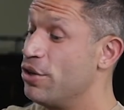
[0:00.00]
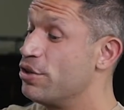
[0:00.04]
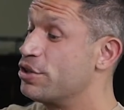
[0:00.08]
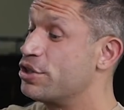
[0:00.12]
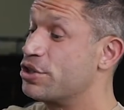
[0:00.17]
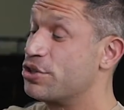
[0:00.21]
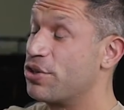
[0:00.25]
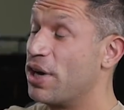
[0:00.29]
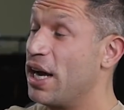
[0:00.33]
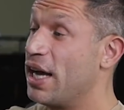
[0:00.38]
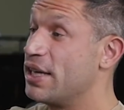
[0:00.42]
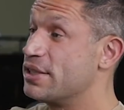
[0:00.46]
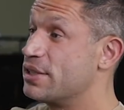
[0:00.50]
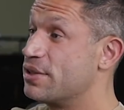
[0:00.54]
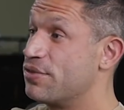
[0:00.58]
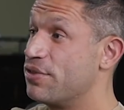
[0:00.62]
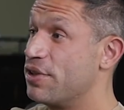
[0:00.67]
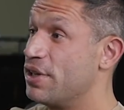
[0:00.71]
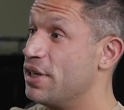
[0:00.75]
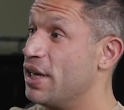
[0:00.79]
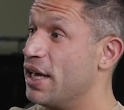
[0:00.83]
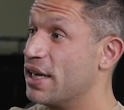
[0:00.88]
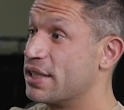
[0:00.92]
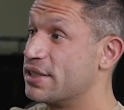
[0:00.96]
you're stressed
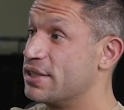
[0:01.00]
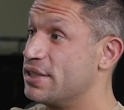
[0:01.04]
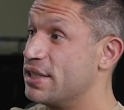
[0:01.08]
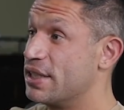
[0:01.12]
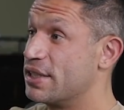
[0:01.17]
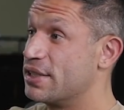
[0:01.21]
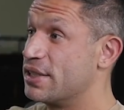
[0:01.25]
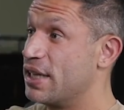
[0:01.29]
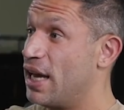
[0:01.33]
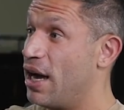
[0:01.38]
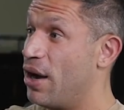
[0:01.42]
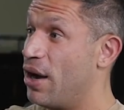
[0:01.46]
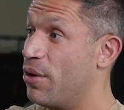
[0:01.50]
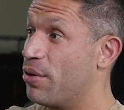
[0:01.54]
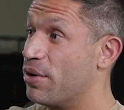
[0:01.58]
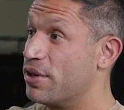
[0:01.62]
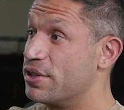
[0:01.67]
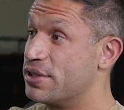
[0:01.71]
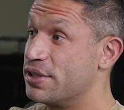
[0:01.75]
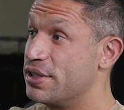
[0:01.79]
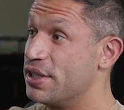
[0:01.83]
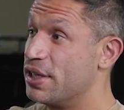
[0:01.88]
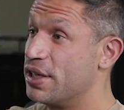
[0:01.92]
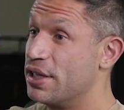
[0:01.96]
for the next 6
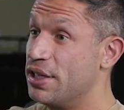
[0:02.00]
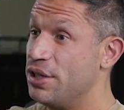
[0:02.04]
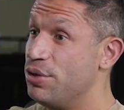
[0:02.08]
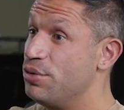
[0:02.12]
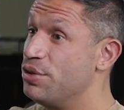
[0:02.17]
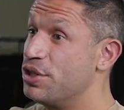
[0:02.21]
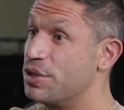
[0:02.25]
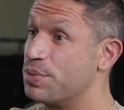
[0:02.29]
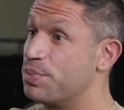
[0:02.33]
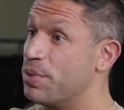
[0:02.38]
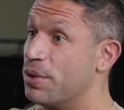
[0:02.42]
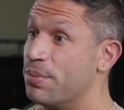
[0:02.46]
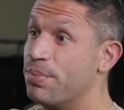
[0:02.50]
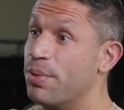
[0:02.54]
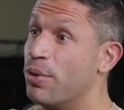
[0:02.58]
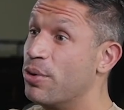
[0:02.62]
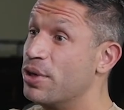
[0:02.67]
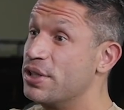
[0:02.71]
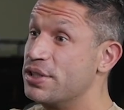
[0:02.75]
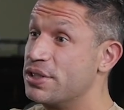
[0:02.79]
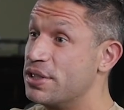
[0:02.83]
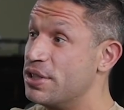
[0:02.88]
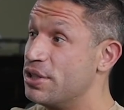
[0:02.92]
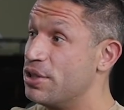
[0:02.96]
hours thinking that you just put
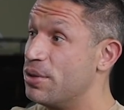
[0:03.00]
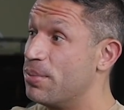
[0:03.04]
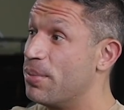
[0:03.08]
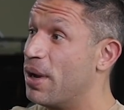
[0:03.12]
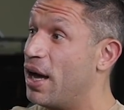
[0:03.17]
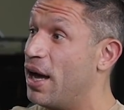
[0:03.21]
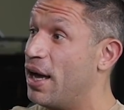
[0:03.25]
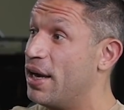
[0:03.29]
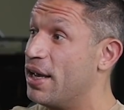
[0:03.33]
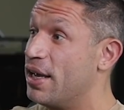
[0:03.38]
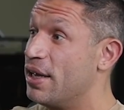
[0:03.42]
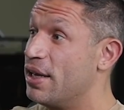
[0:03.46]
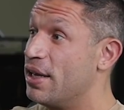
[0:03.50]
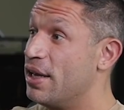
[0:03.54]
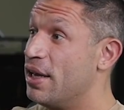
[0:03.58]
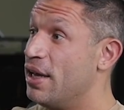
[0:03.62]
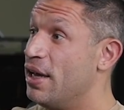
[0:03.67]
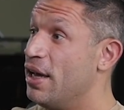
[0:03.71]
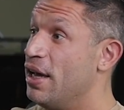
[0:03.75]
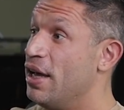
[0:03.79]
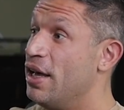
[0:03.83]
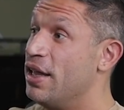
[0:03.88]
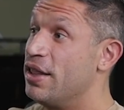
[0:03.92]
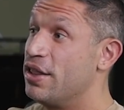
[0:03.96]
poison in your body.
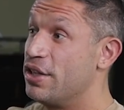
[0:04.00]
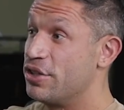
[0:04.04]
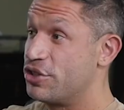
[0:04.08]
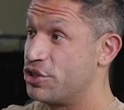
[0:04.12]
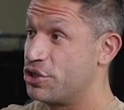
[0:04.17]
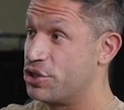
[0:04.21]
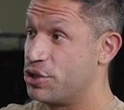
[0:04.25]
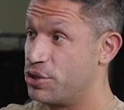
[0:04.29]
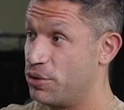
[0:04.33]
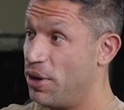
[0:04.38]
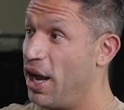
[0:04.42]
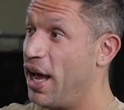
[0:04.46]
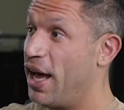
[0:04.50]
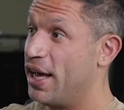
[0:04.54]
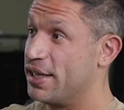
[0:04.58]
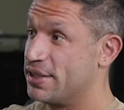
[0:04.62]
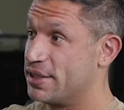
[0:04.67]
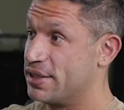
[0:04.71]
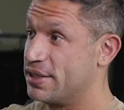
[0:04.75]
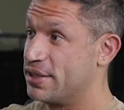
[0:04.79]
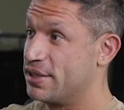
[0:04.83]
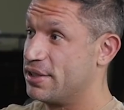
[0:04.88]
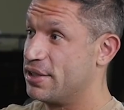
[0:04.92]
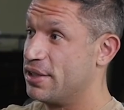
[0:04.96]
The
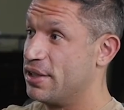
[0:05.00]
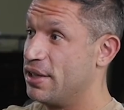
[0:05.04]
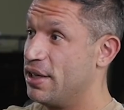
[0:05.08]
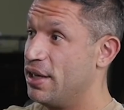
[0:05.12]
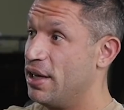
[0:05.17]
stress